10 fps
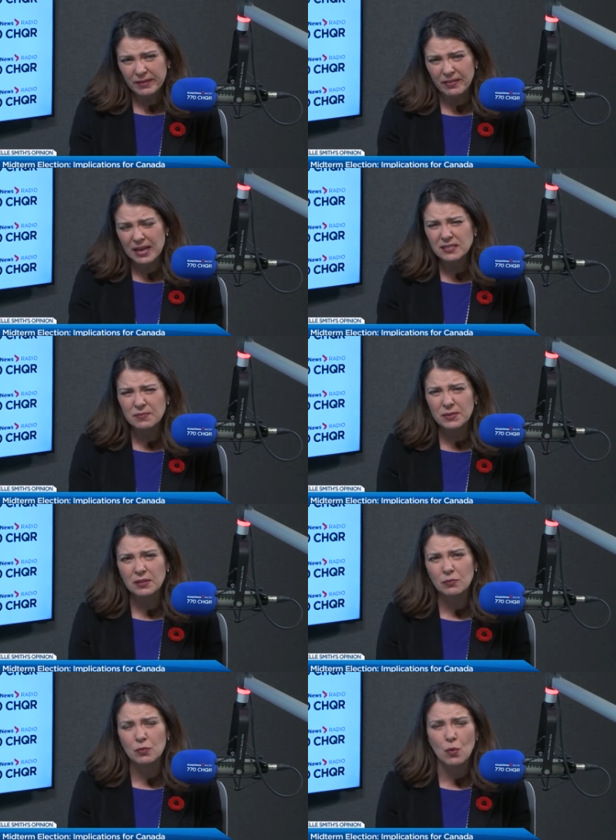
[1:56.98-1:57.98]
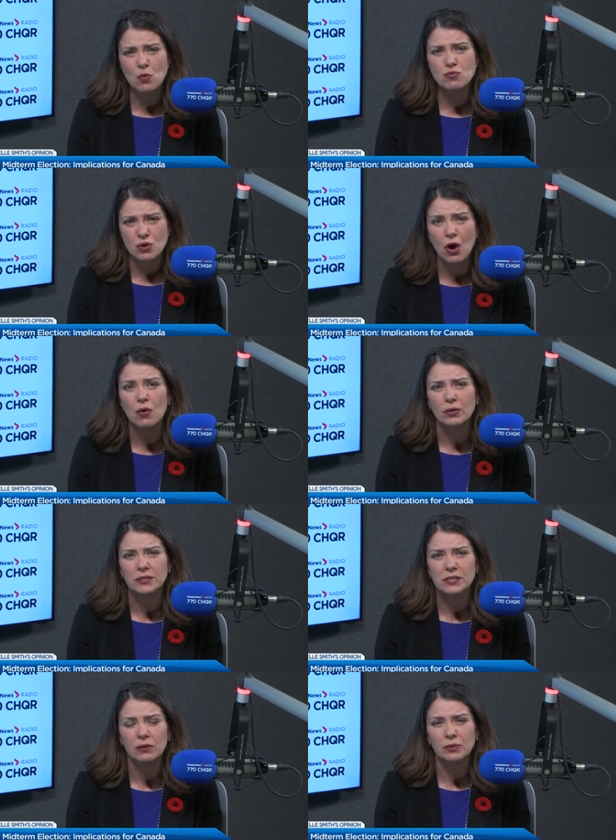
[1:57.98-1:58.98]
that's something that we won't know
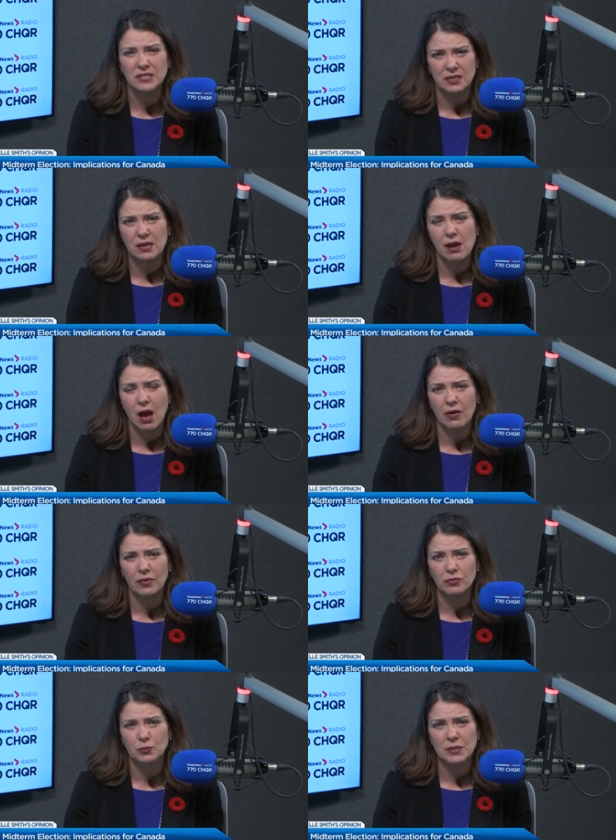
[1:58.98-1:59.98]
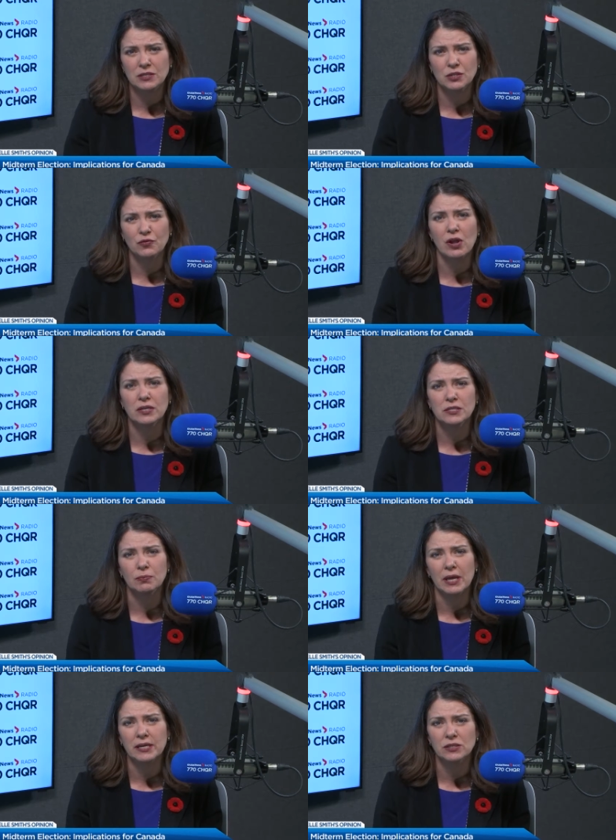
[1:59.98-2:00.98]
until we see how those pieces fall into
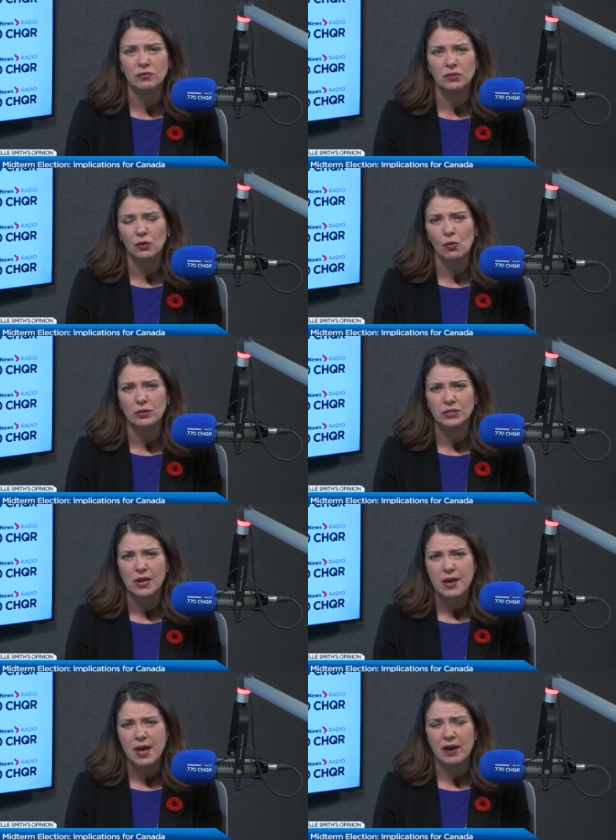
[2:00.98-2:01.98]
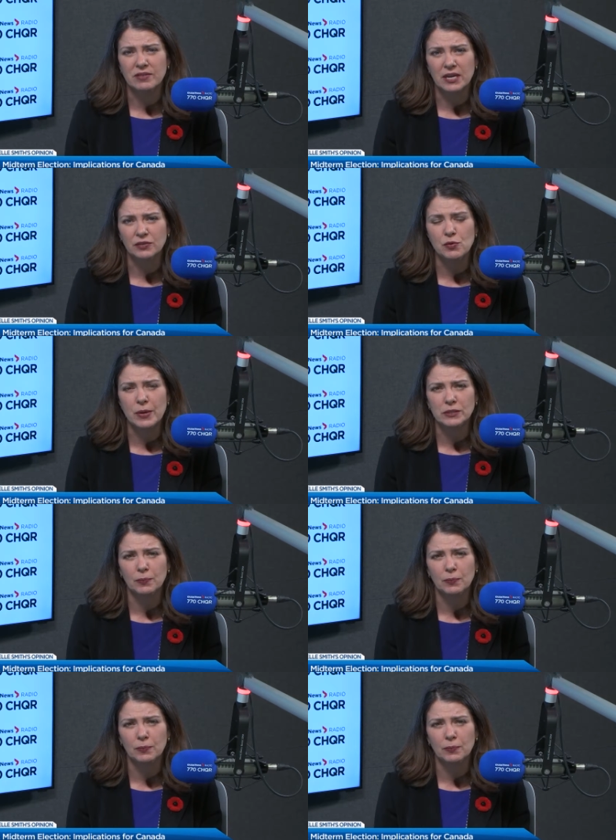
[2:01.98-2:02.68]
place over the course of the next few months.